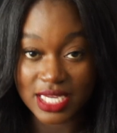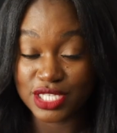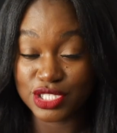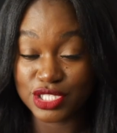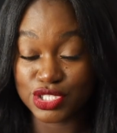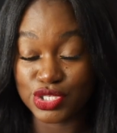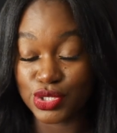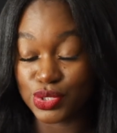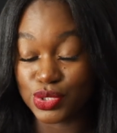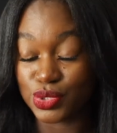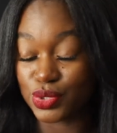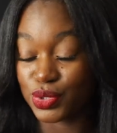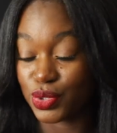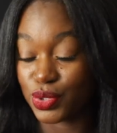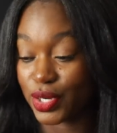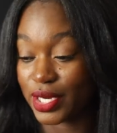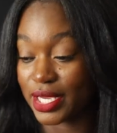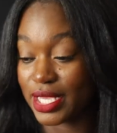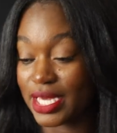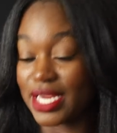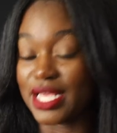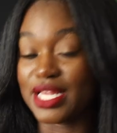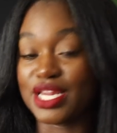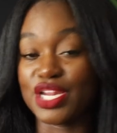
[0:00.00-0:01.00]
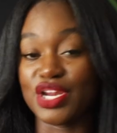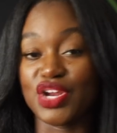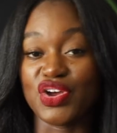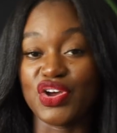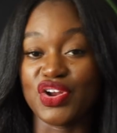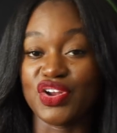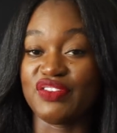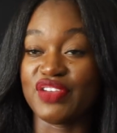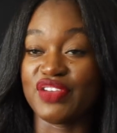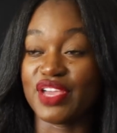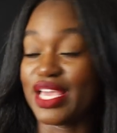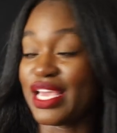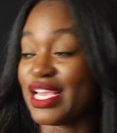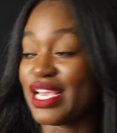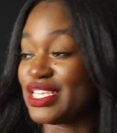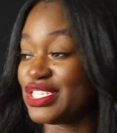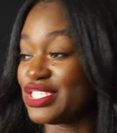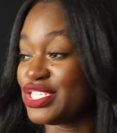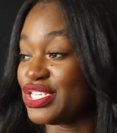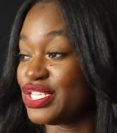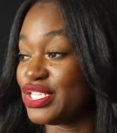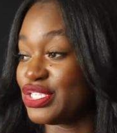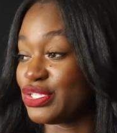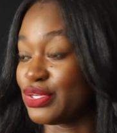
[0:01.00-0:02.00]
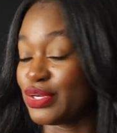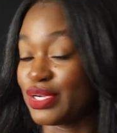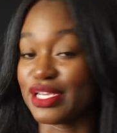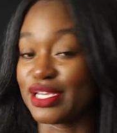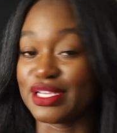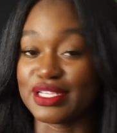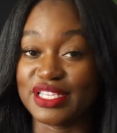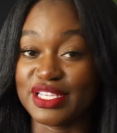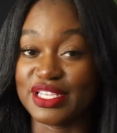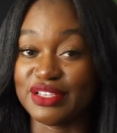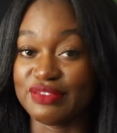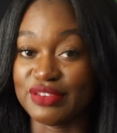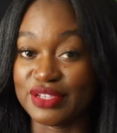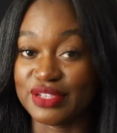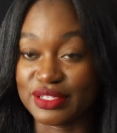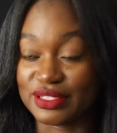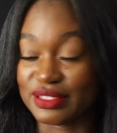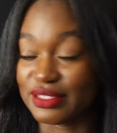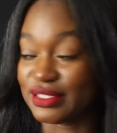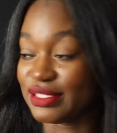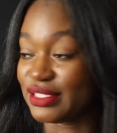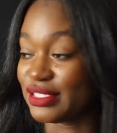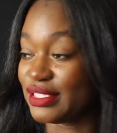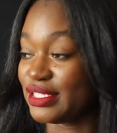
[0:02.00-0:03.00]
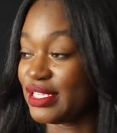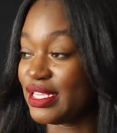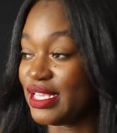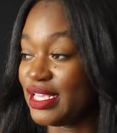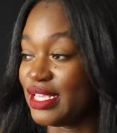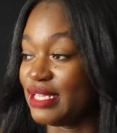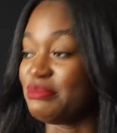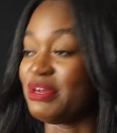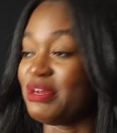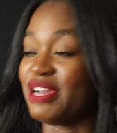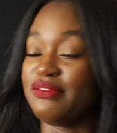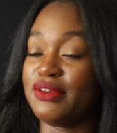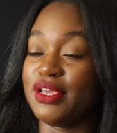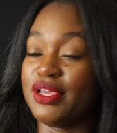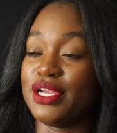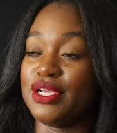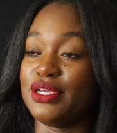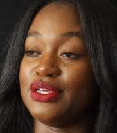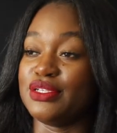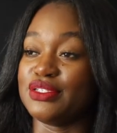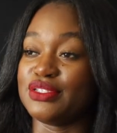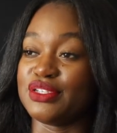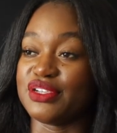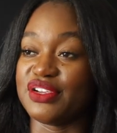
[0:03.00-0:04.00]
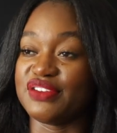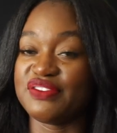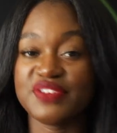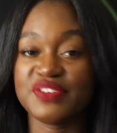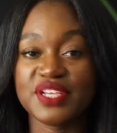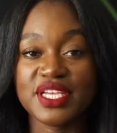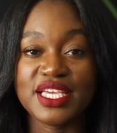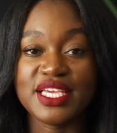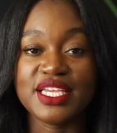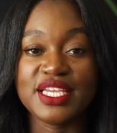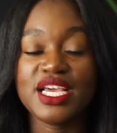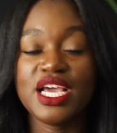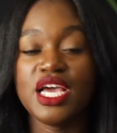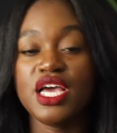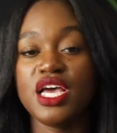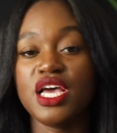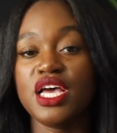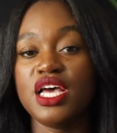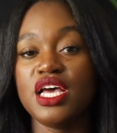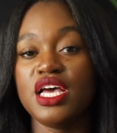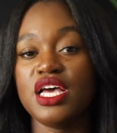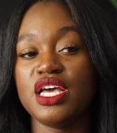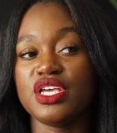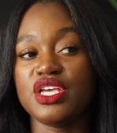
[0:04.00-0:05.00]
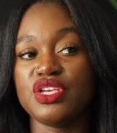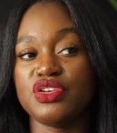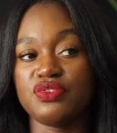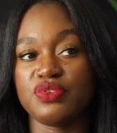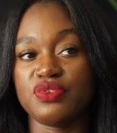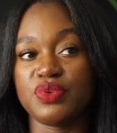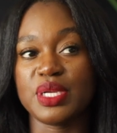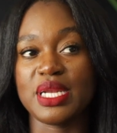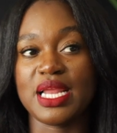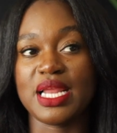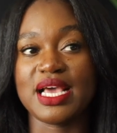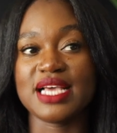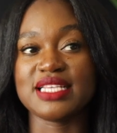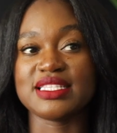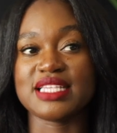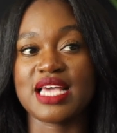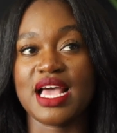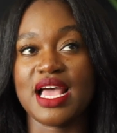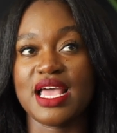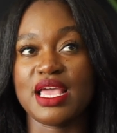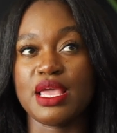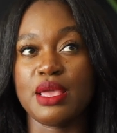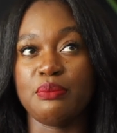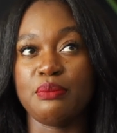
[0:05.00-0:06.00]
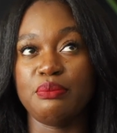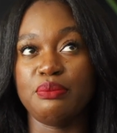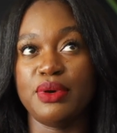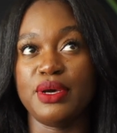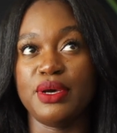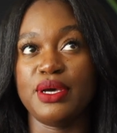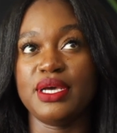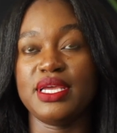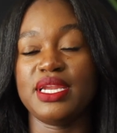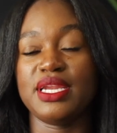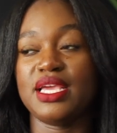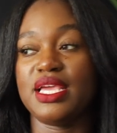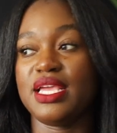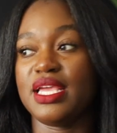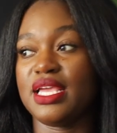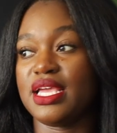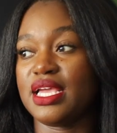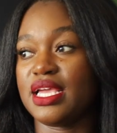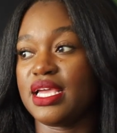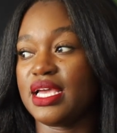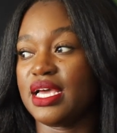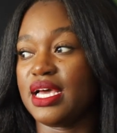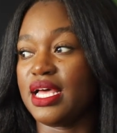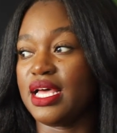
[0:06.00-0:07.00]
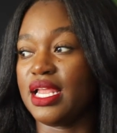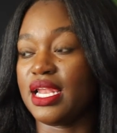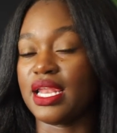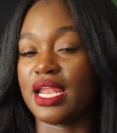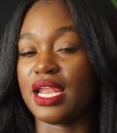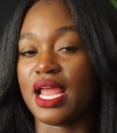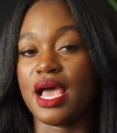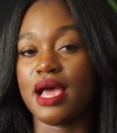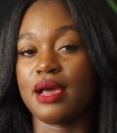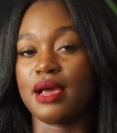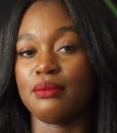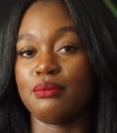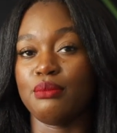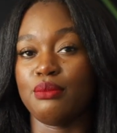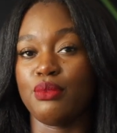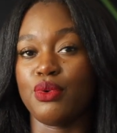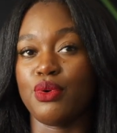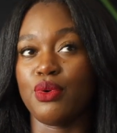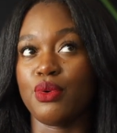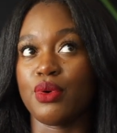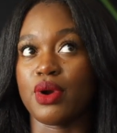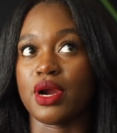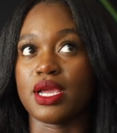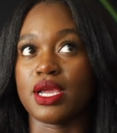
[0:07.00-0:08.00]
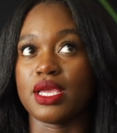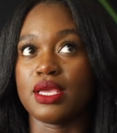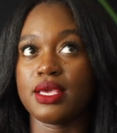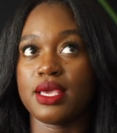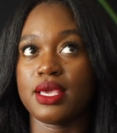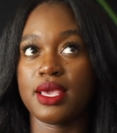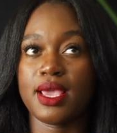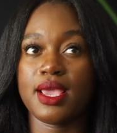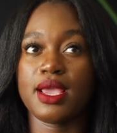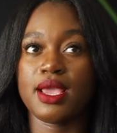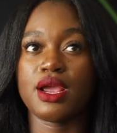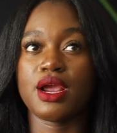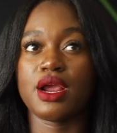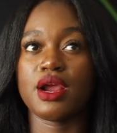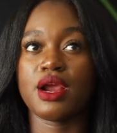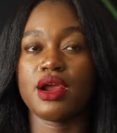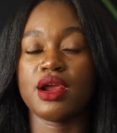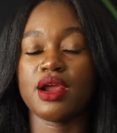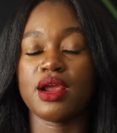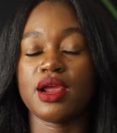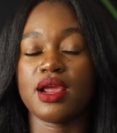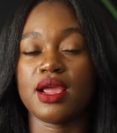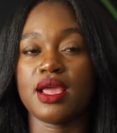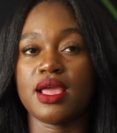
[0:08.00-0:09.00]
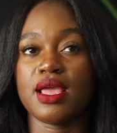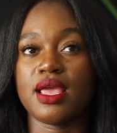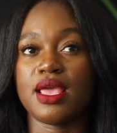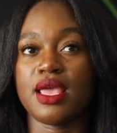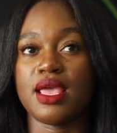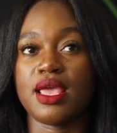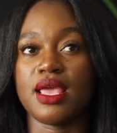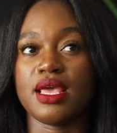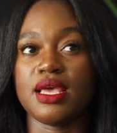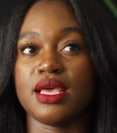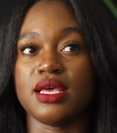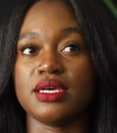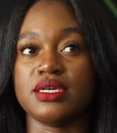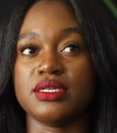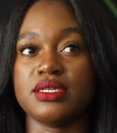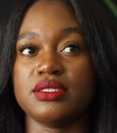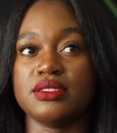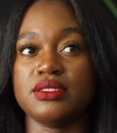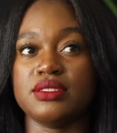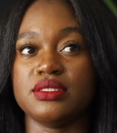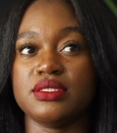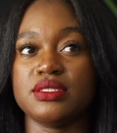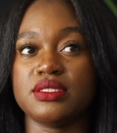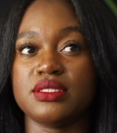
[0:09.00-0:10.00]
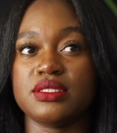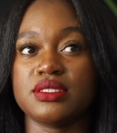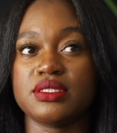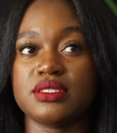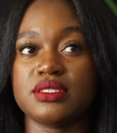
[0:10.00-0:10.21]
in tune or getting the notifications or even seeing my videos on your feed, you've realized I am putting a lot more care and